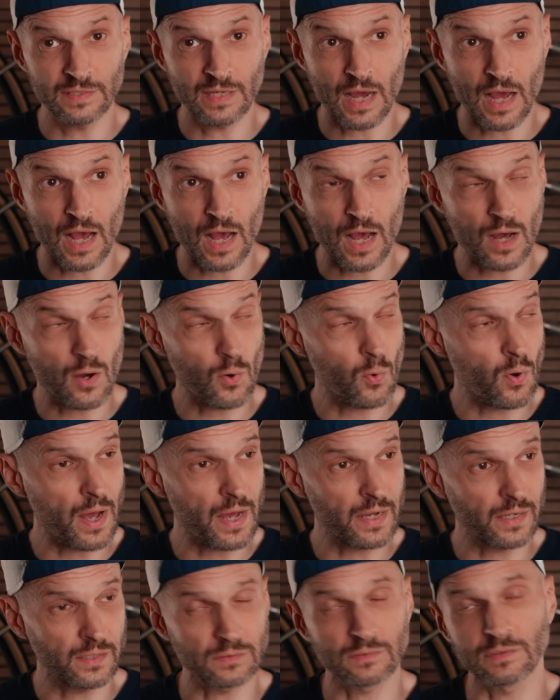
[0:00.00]
how
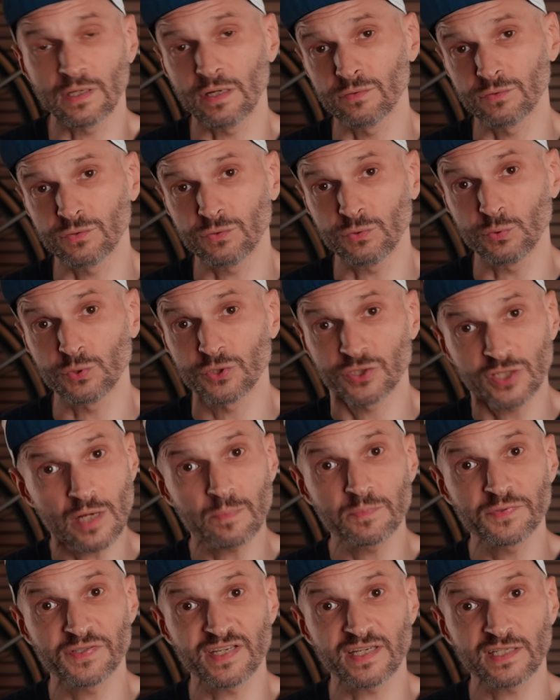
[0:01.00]
I got down to
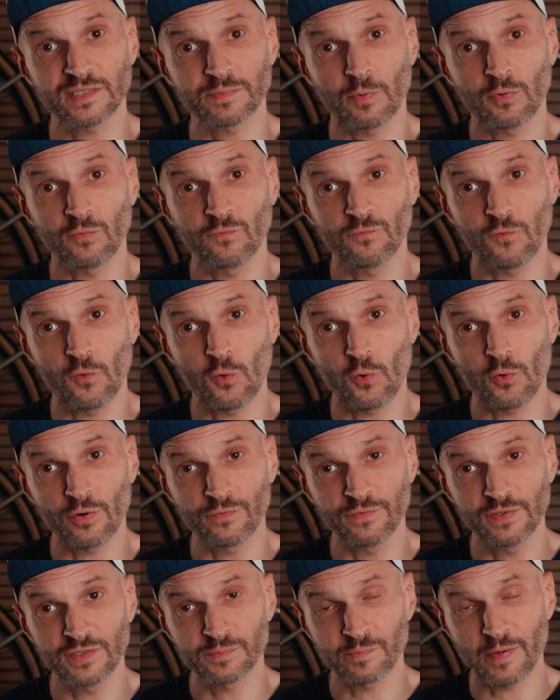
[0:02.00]
sub 6.4
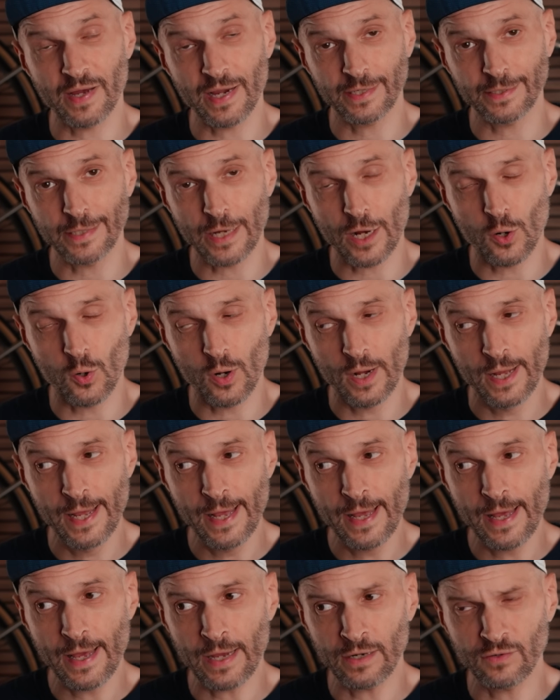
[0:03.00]
on this bike now.
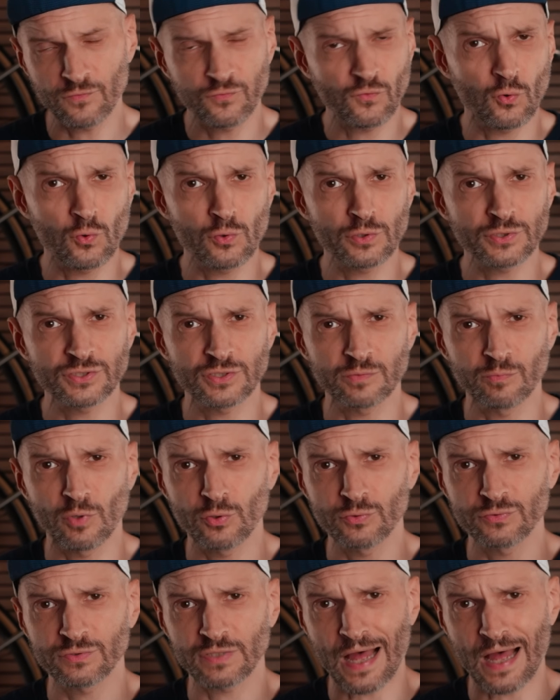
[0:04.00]
And of course, the most